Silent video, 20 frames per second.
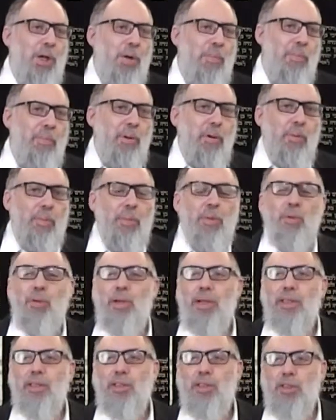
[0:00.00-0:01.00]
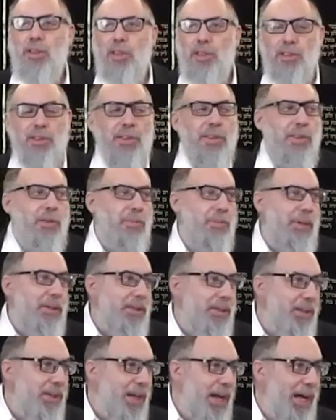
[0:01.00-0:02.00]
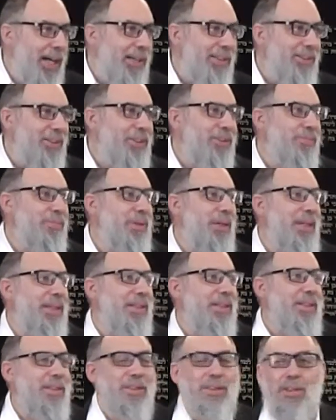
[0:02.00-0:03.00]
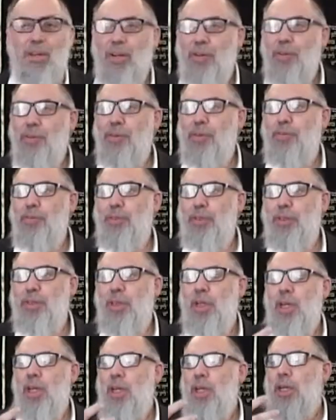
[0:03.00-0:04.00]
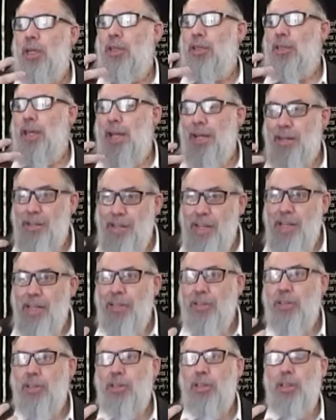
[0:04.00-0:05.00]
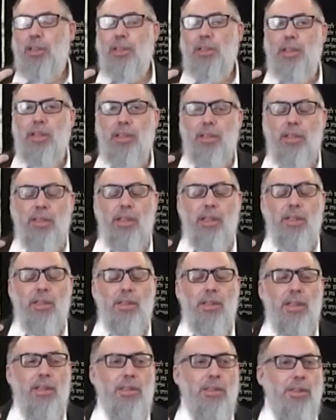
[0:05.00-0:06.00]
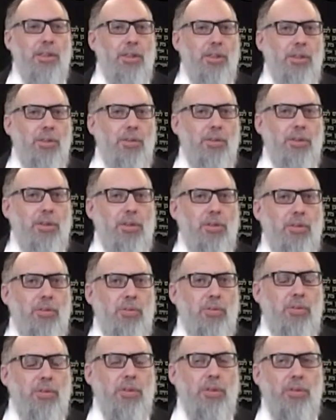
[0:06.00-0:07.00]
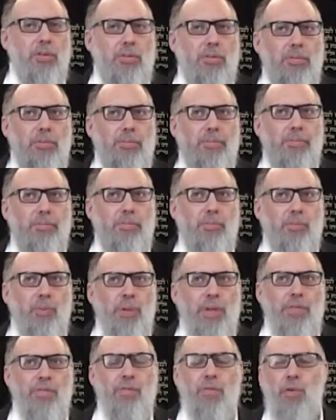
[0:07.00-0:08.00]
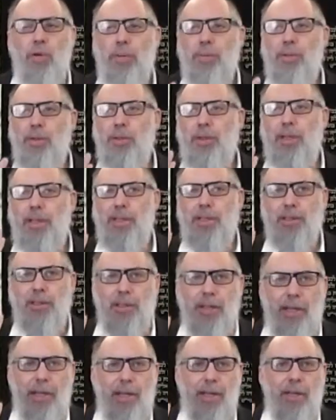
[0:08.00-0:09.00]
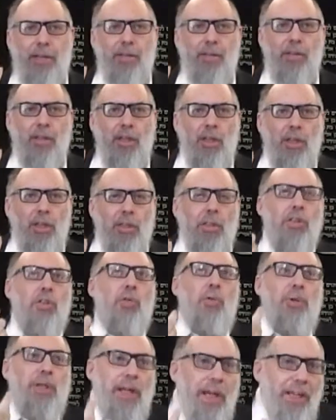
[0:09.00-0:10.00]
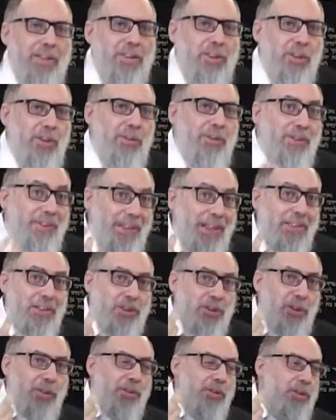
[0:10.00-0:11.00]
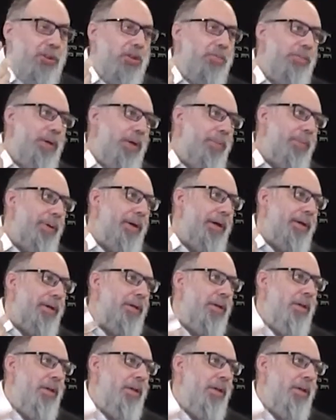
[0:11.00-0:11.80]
Pilpulai Shalasnil Ben Kanaz, by all the different techniques that you can use to reformulate and create Torah. That's Torah Sheh Bal Peh.